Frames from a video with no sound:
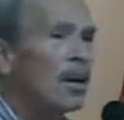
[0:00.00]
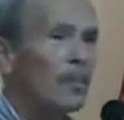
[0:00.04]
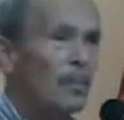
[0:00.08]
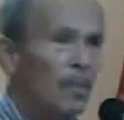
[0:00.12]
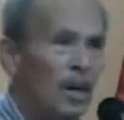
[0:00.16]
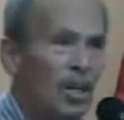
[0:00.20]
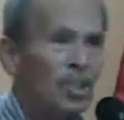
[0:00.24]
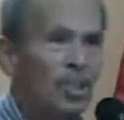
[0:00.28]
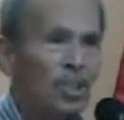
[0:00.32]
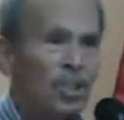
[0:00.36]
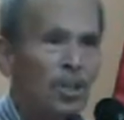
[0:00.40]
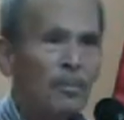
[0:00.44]

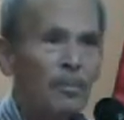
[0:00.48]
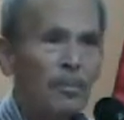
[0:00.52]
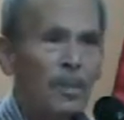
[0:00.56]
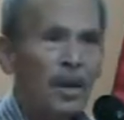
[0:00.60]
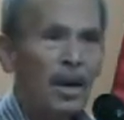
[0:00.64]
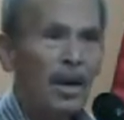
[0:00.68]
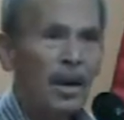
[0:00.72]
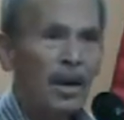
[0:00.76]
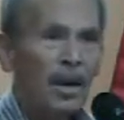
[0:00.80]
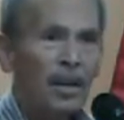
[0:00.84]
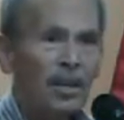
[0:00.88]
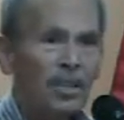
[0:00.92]
commission
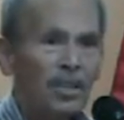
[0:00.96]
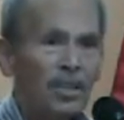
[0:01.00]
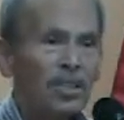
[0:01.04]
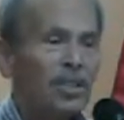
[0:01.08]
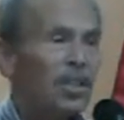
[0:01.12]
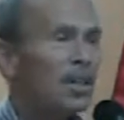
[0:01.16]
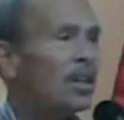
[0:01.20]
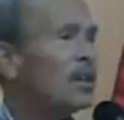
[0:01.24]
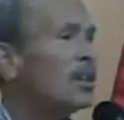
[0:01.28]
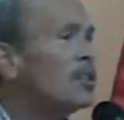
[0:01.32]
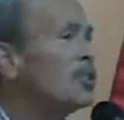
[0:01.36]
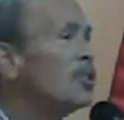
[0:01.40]

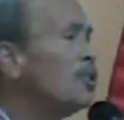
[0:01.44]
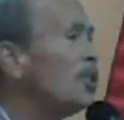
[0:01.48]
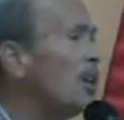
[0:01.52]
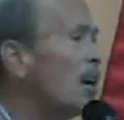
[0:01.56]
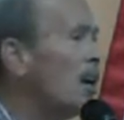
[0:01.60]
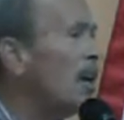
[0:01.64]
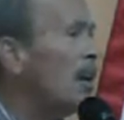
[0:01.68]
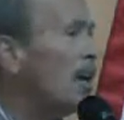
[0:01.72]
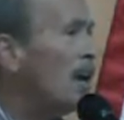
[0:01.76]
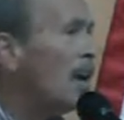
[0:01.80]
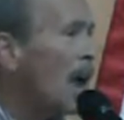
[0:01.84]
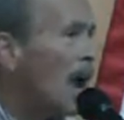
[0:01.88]
meetings and the
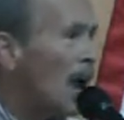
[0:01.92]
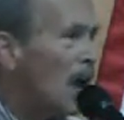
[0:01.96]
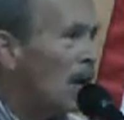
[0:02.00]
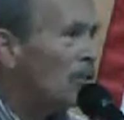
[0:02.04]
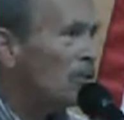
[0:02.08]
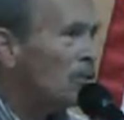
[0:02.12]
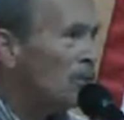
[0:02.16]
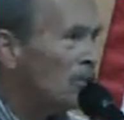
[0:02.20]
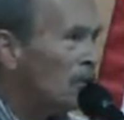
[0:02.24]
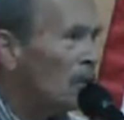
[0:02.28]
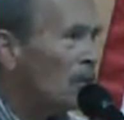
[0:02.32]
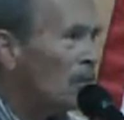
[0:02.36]
city
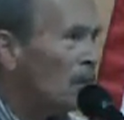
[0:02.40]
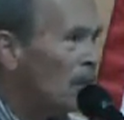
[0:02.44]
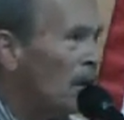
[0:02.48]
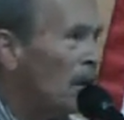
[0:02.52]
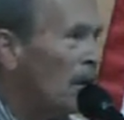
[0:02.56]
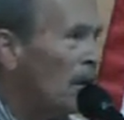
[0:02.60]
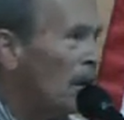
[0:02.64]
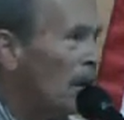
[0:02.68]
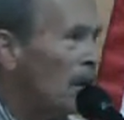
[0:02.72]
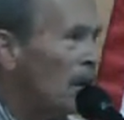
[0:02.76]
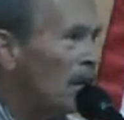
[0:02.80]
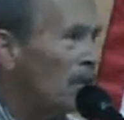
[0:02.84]
council
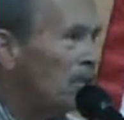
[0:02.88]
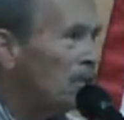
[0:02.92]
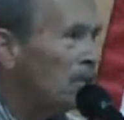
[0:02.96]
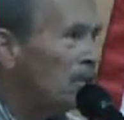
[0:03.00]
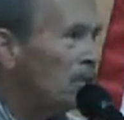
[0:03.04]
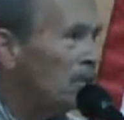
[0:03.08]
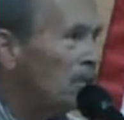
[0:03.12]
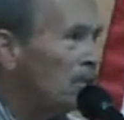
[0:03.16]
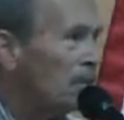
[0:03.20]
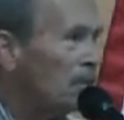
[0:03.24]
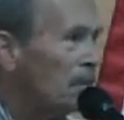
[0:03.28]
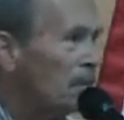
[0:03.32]

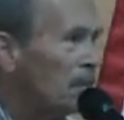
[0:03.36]
meetings,